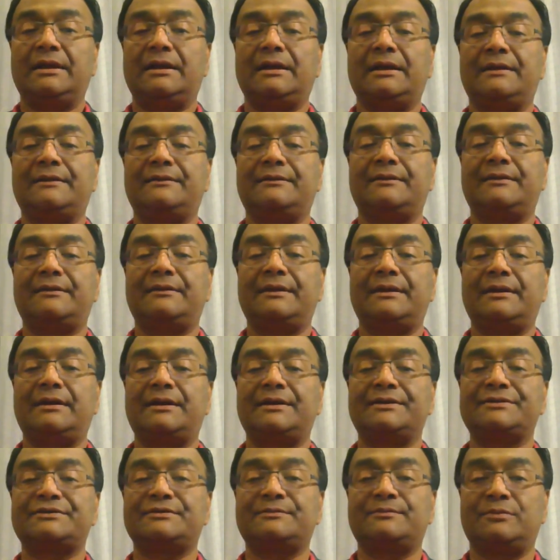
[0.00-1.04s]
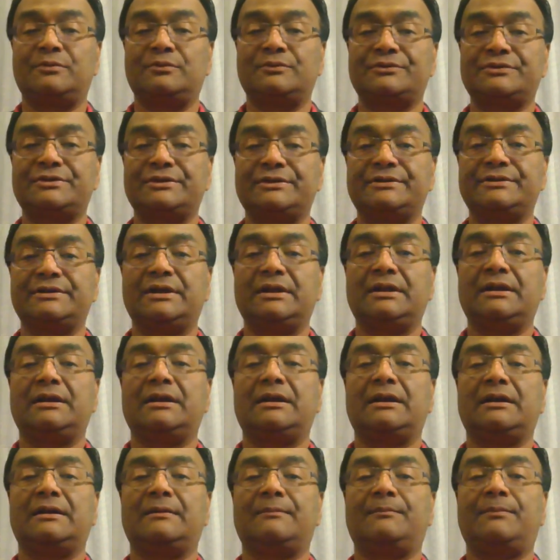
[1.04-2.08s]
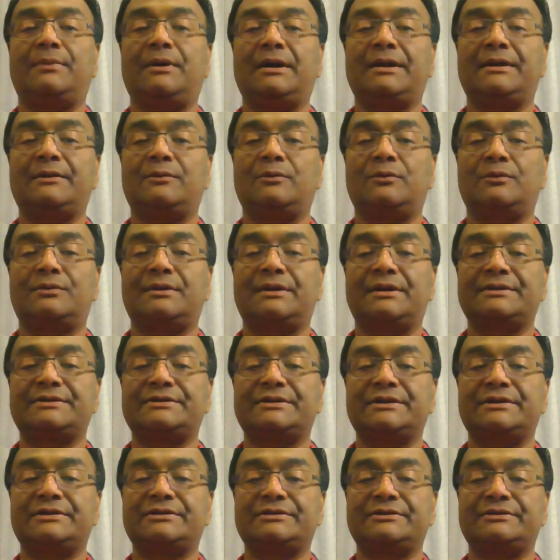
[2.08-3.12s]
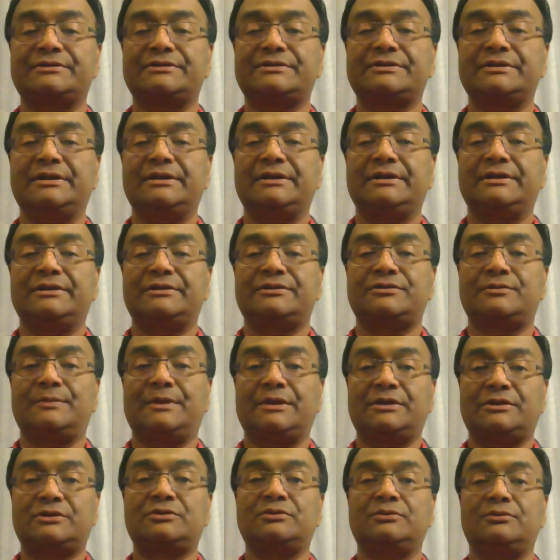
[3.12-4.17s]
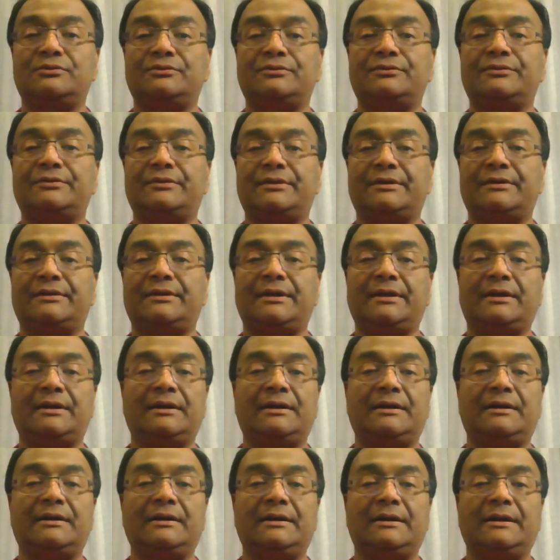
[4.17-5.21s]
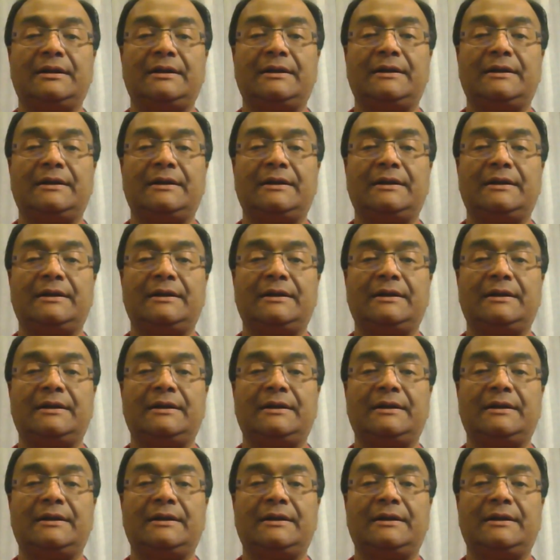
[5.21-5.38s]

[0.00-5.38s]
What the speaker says: and that they are supported by organisations to make sure that they are